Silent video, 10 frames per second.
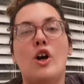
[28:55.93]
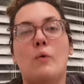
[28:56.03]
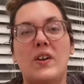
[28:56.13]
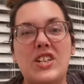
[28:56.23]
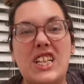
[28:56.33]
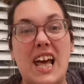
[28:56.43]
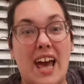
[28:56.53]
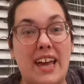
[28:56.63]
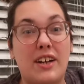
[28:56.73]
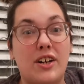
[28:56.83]
which is the
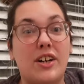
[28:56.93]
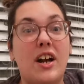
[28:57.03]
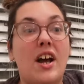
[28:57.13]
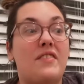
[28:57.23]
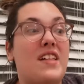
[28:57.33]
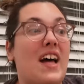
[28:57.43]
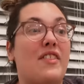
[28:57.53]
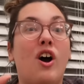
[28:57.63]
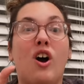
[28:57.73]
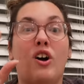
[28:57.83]
anchor that
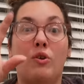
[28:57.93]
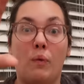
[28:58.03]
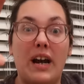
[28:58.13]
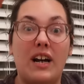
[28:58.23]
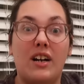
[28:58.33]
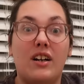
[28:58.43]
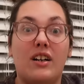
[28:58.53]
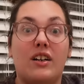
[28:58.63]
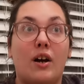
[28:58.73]
the hardware